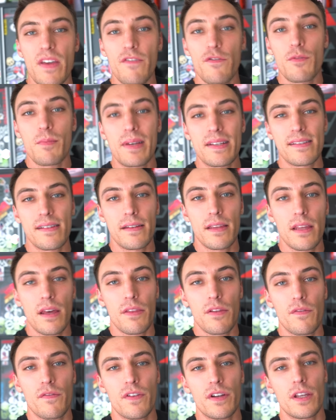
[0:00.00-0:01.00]
If you missed some of the
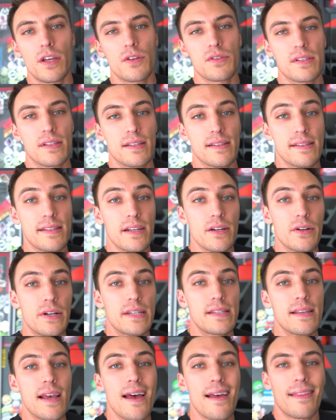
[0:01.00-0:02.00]
other videos in the
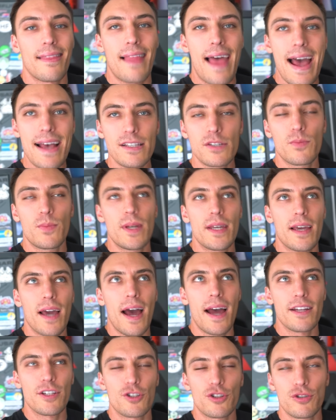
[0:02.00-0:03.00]
series, last week
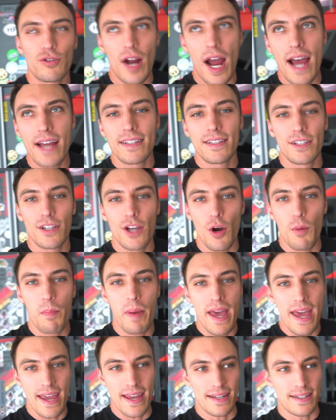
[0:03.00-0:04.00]
I tried to go
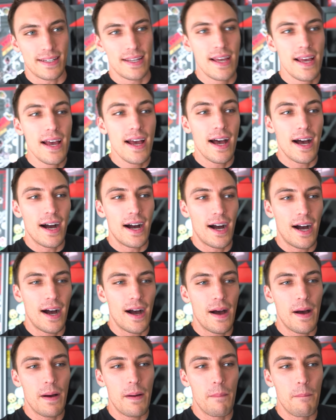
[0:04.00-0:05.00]
paint,
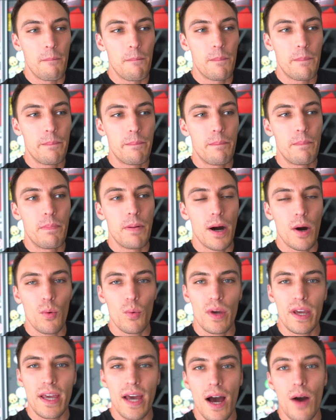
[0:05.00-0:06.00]
but
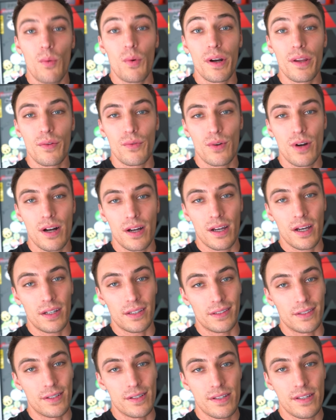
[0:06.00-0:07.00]
we got one of the wrong
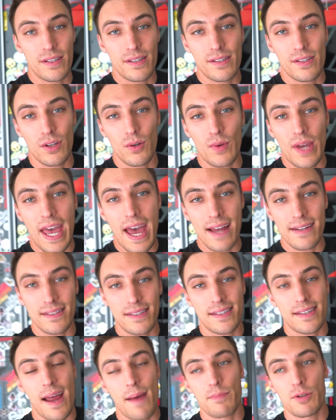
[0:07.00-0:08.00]
colors, so we had to
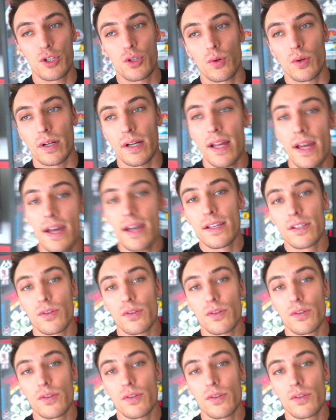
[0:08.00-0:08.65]
stop short.